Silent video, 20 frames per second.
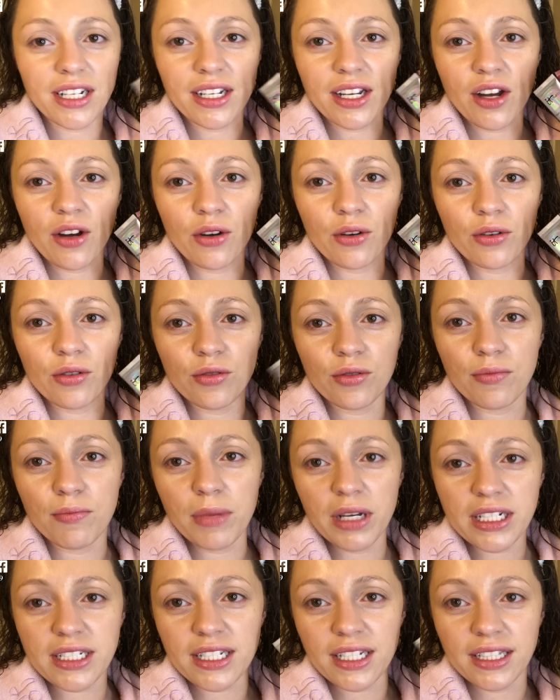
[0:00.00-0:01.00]
to go
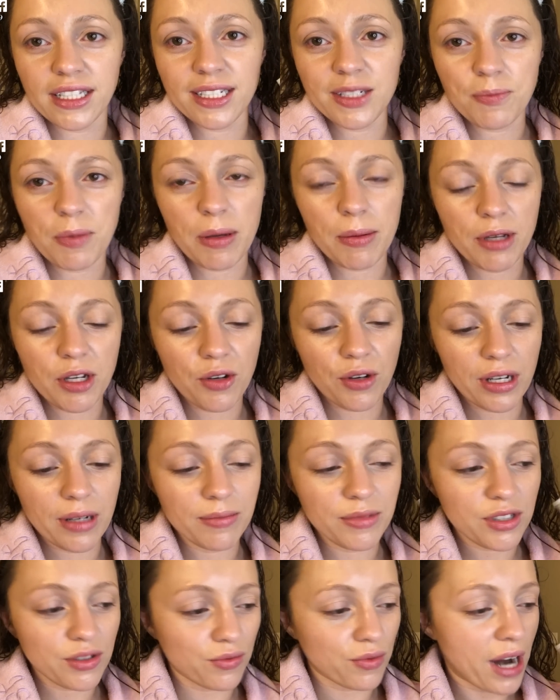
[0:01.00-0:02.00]
mixing these BB
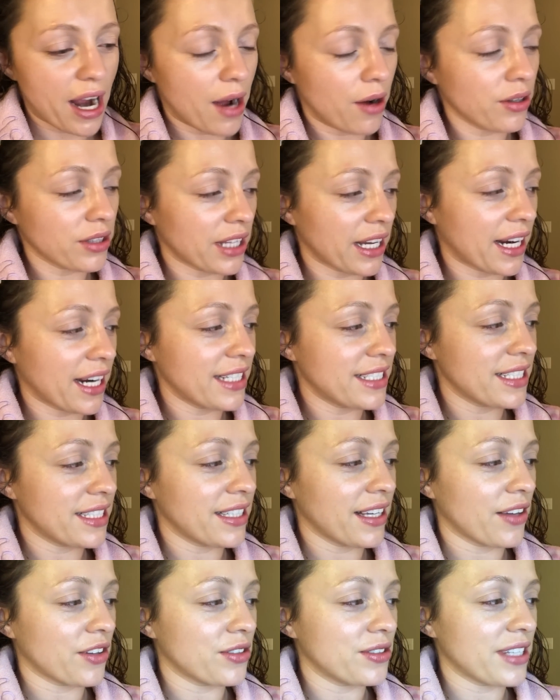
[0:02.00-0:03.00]
creams route like I did
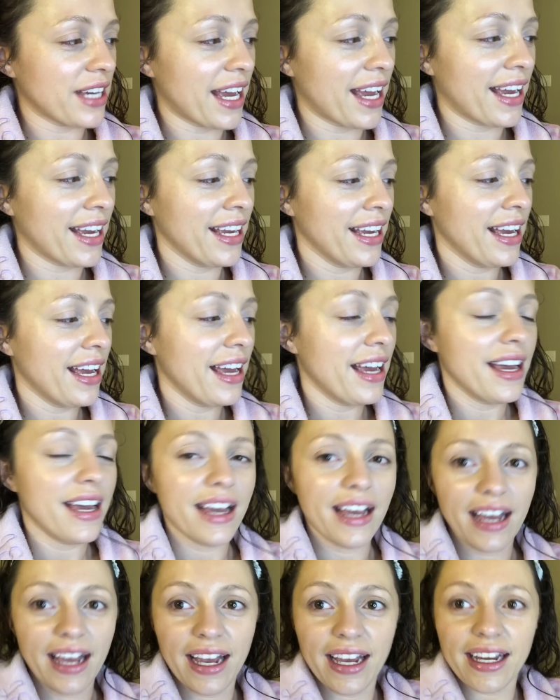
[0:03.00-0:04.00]
the other day.
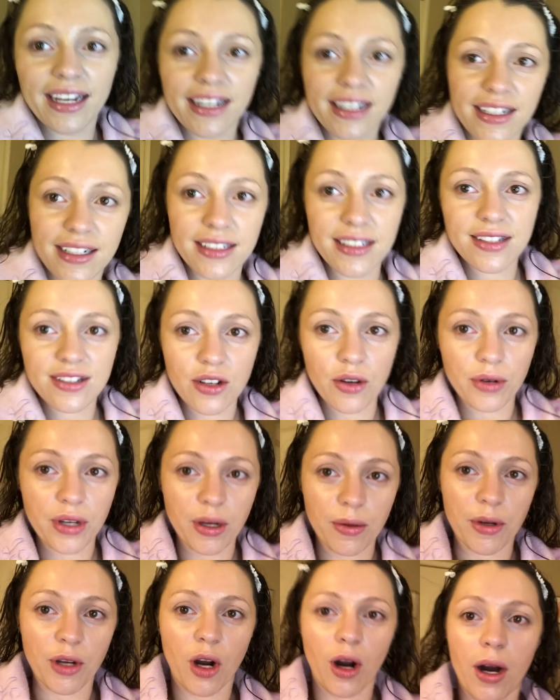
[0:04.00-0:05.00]
And so
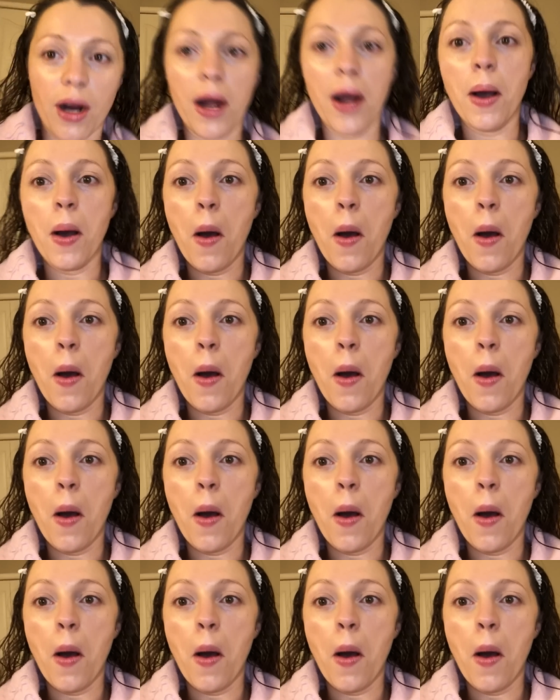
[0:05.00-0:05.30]
here we are.